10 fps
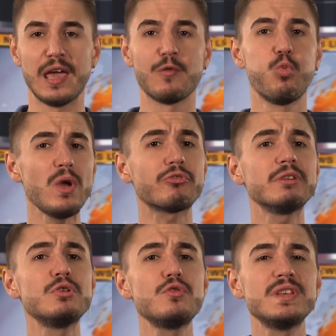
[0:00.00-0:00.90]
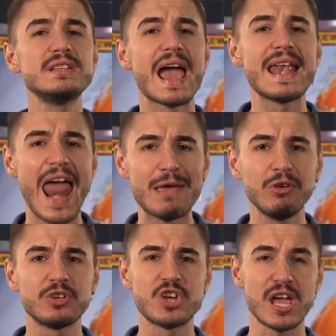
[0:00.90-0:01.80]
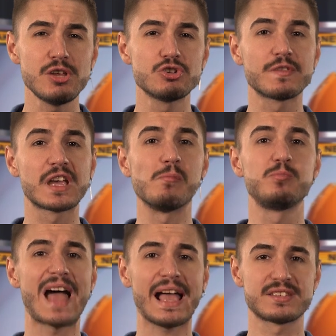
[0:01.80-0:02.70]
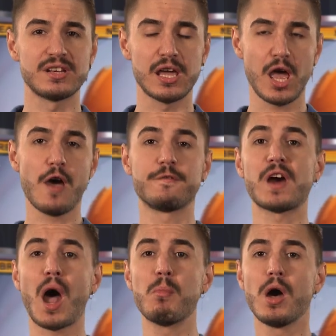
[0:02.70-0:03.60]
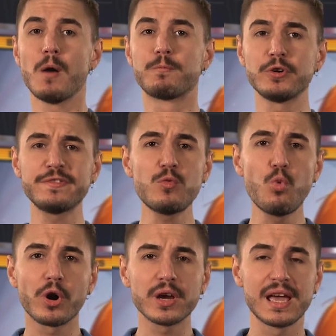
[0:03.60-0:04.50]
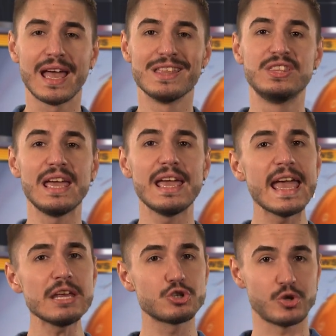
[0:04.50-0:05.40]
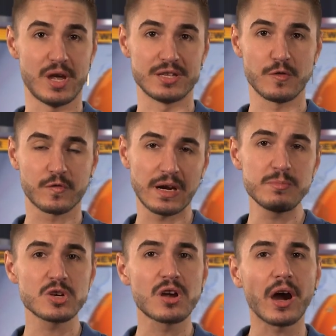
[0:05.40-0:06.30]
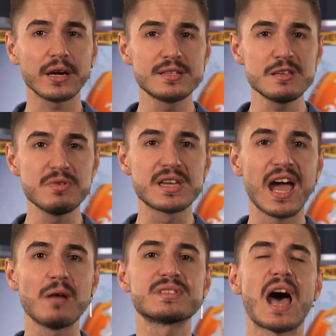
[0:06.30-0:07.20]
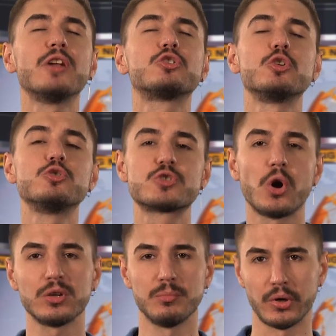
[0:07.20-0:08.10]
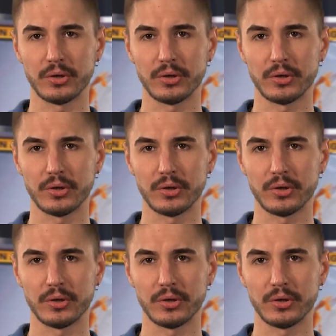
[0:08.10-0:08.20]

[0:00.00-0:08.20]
If we remove the dynamic change of complexity from proof of work, the issuance of cryptocurrency becomes uncontrollable.